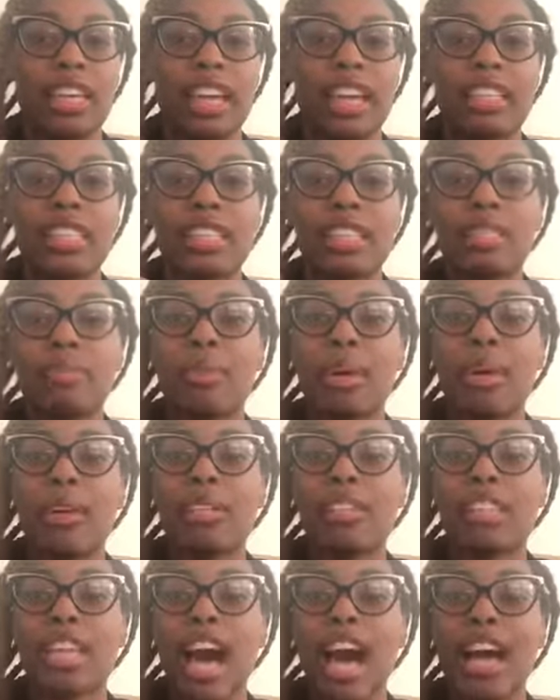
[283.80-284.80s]
it
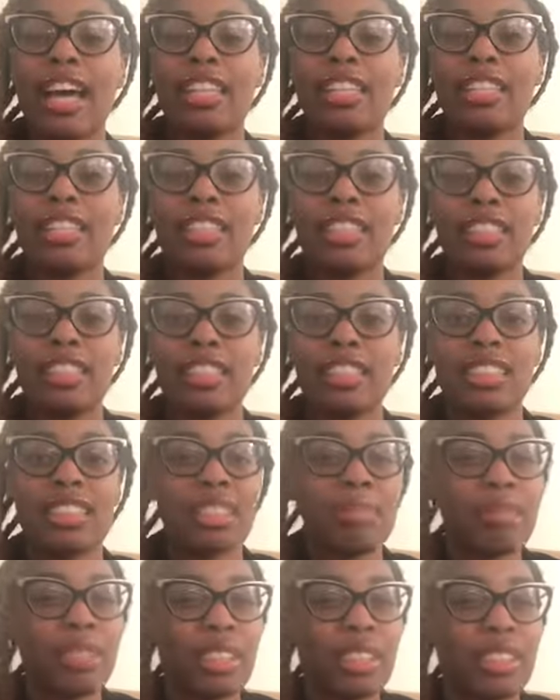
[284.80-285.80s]
smells kinda
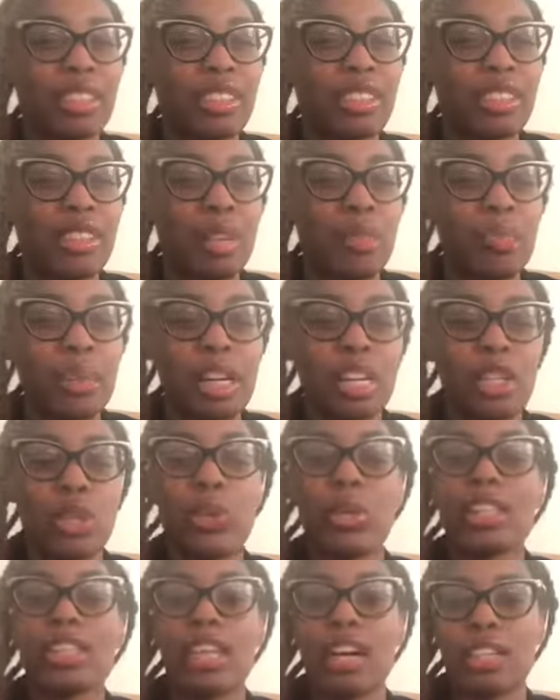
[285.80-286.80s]
similar, but
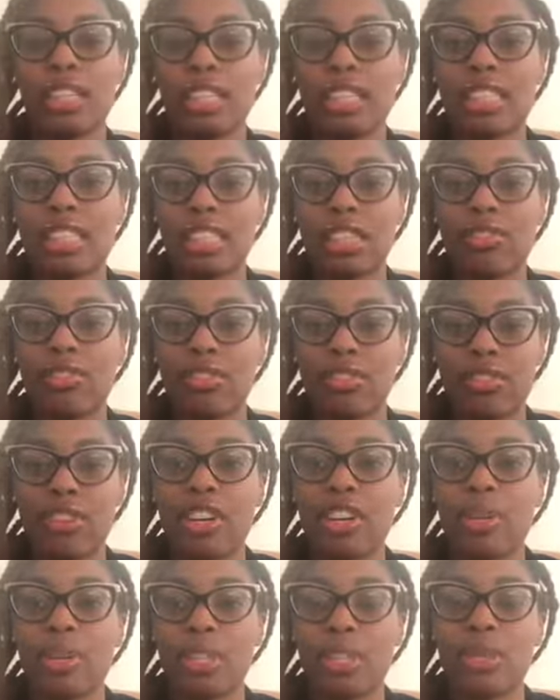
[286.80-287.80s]
you could tell that it's a different
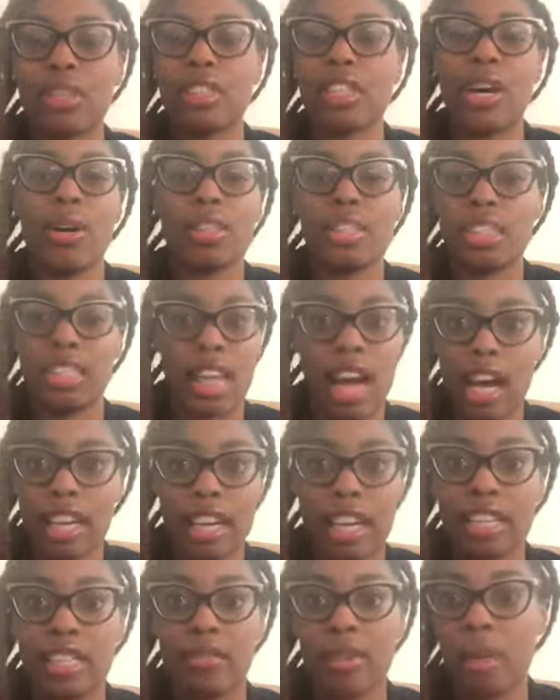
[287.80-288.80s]
fragrance. You could tell it's not
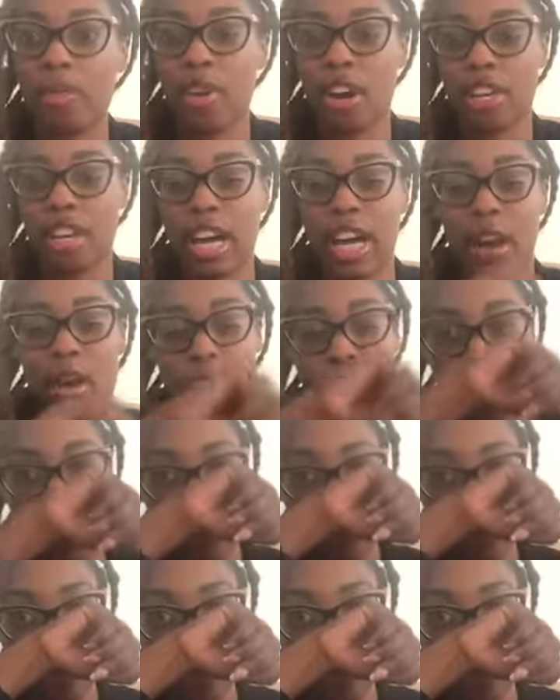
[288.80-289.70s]
Candy by Prada at all.